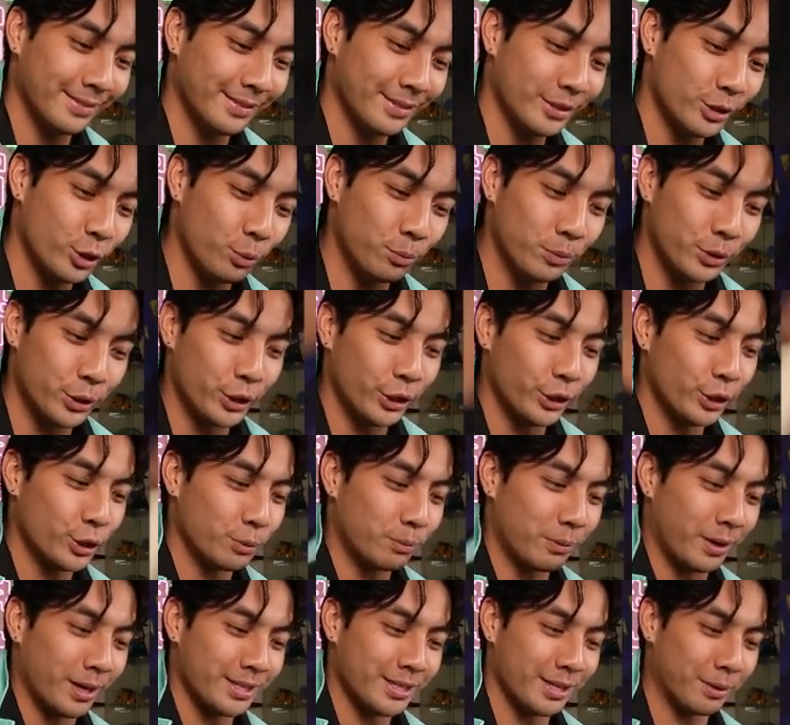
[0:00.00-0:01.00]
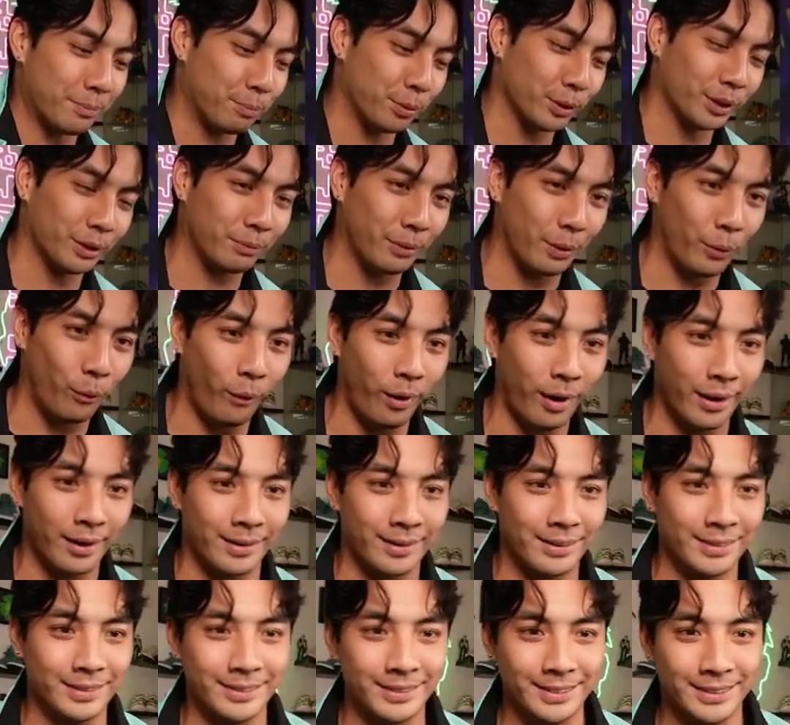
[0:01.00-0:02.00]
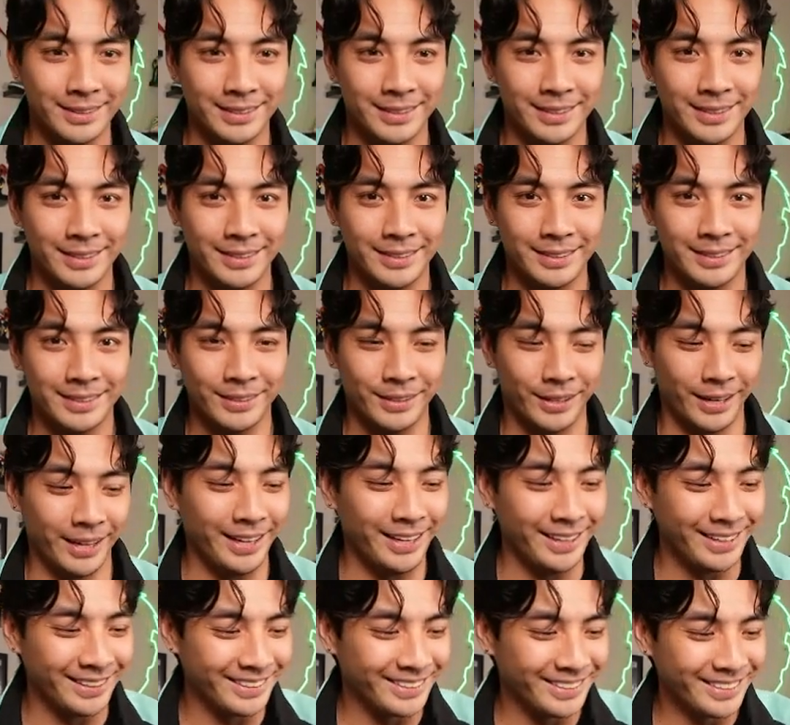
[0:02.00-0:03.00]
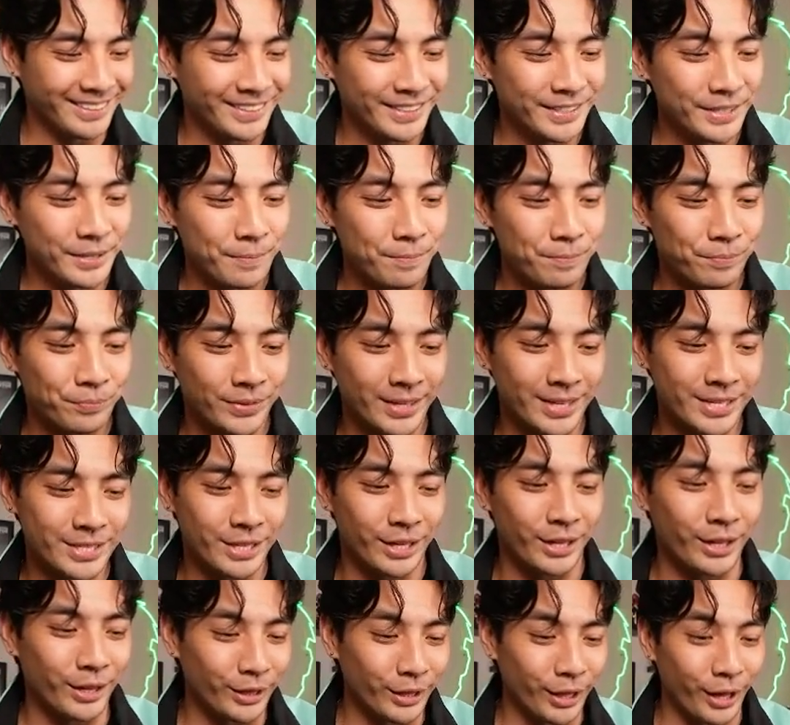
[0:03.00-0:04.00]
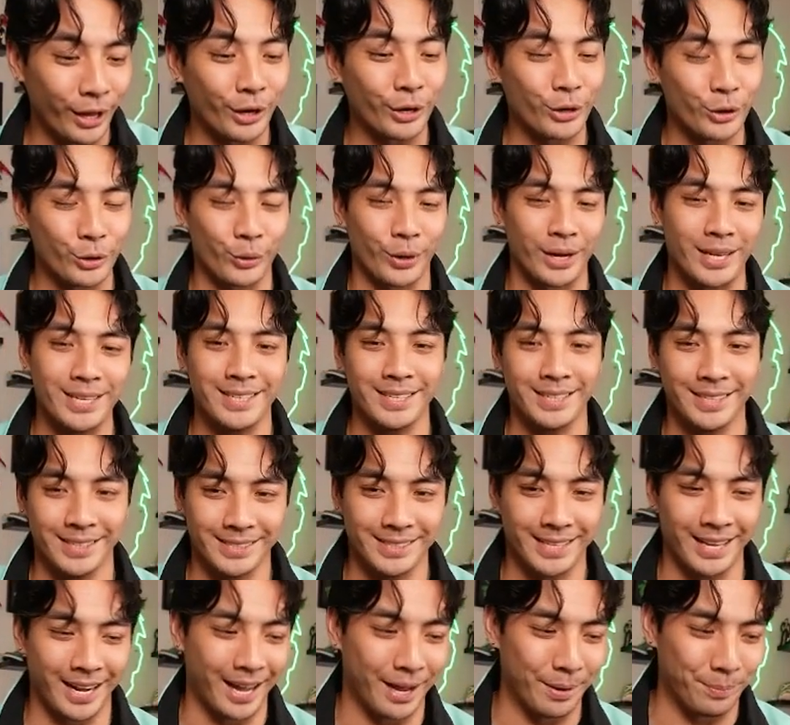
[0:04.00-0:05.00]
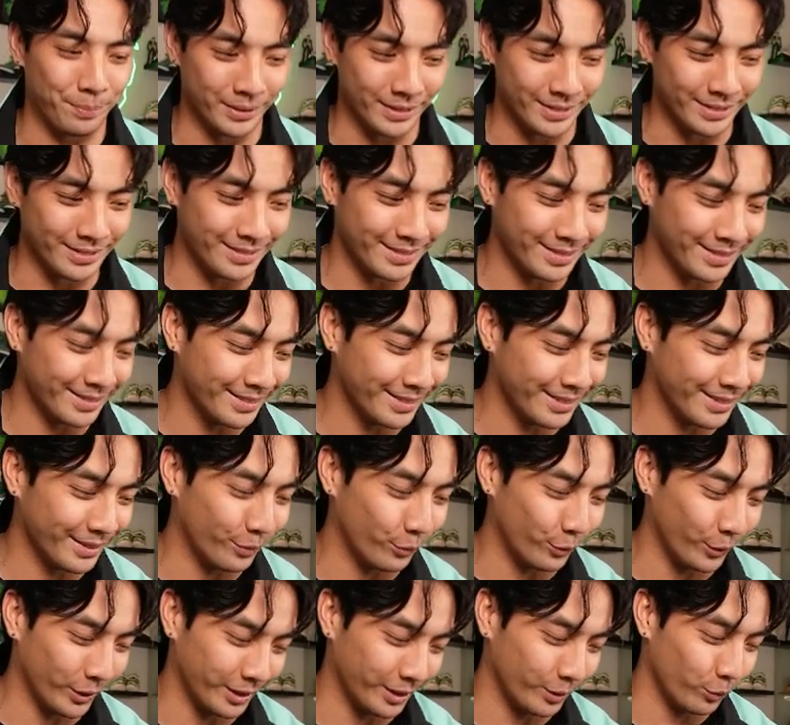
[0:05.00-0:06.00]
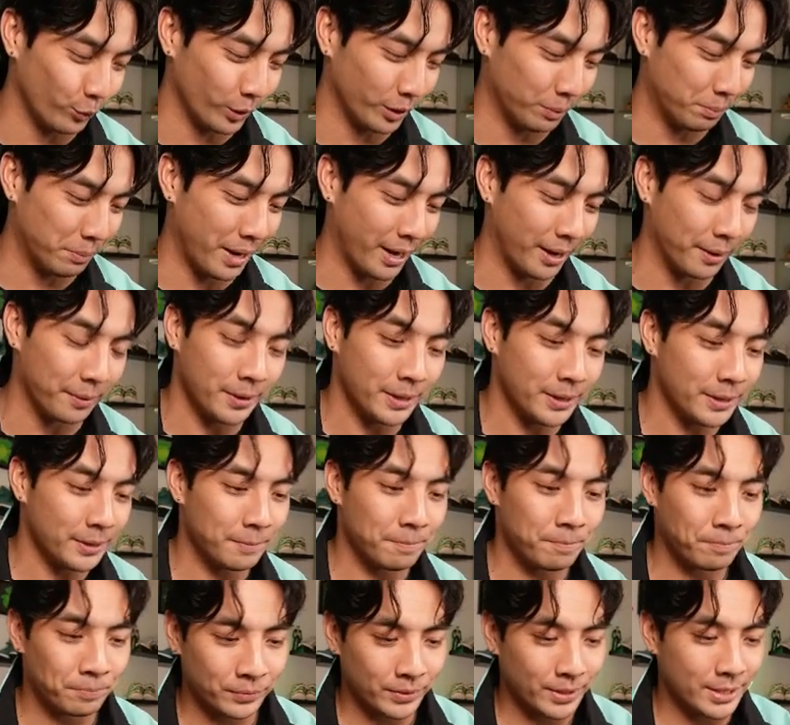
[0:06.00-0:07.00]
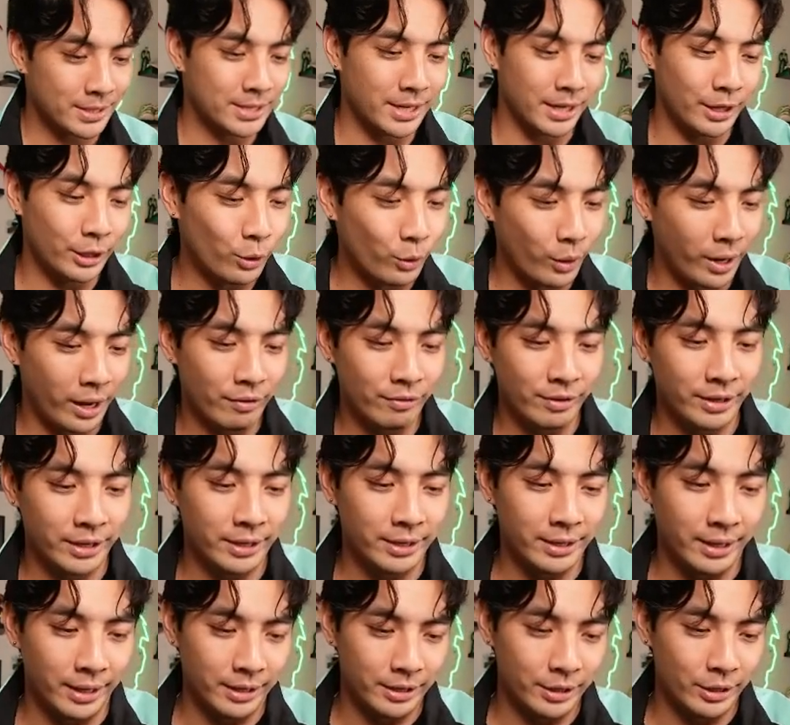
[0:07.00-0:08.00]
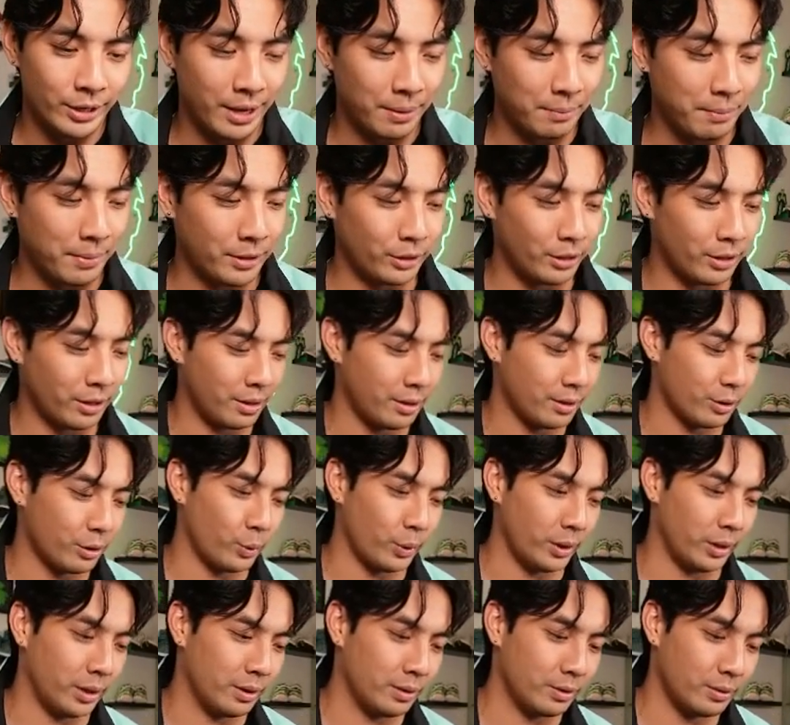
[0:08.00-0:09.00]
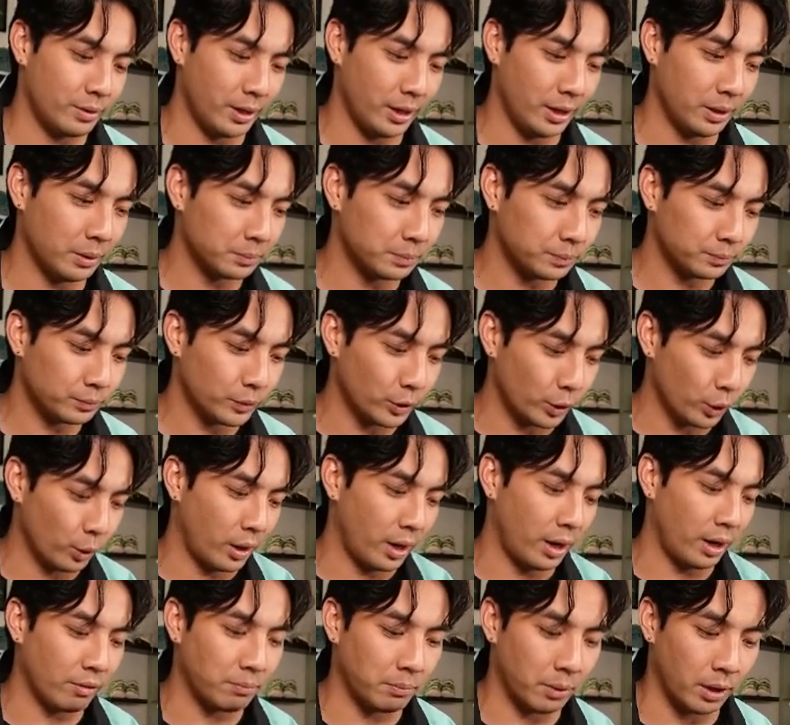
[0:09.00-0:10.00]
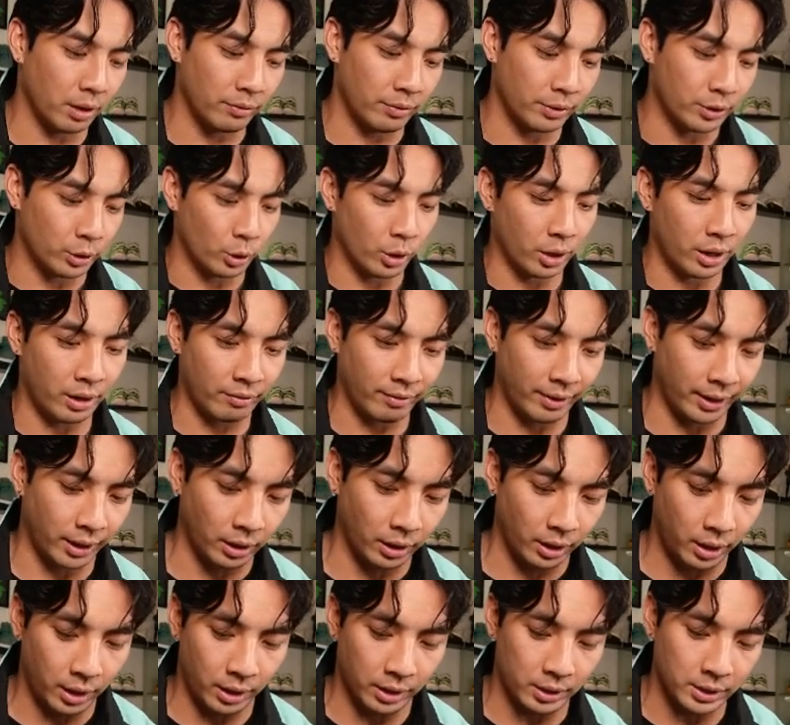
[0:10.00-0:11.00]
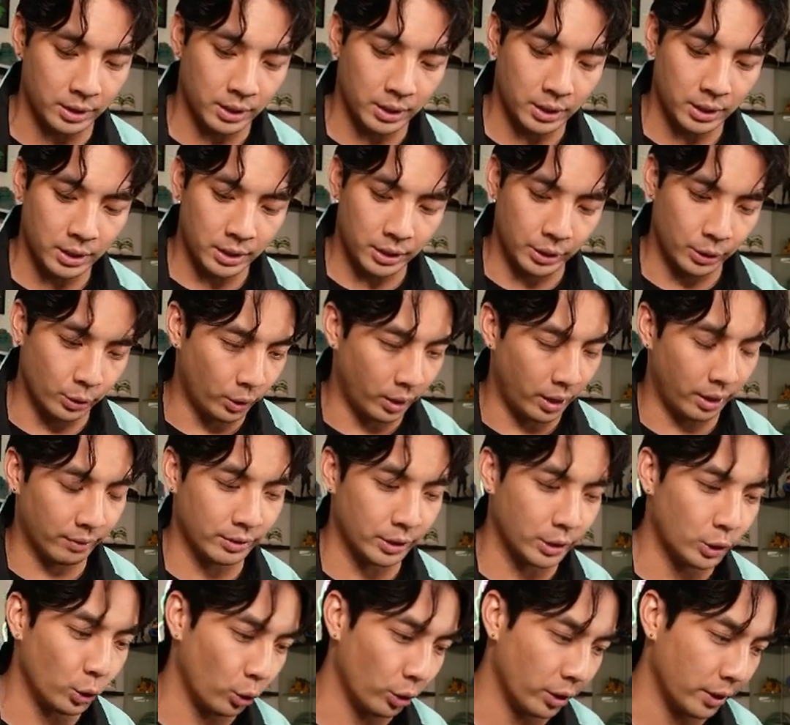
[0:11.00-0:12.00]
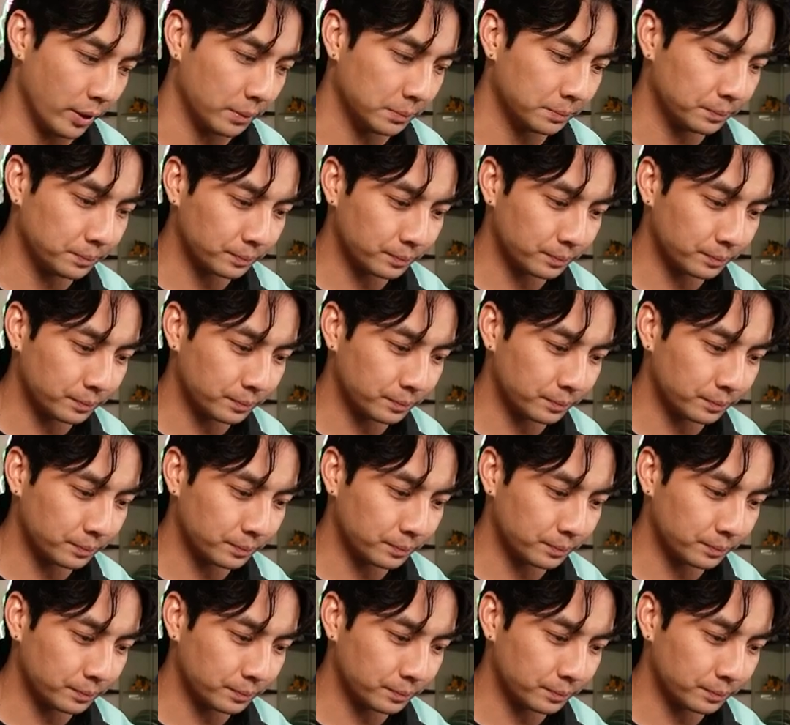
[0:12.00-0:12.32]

2 Machinedramons and put them at 1. Right? There's a lot of craziness that happens with Matt. Say you don't have any of that. You're at 3, right? You don't have Marvin, you don't have Analog, you don't have the Dory.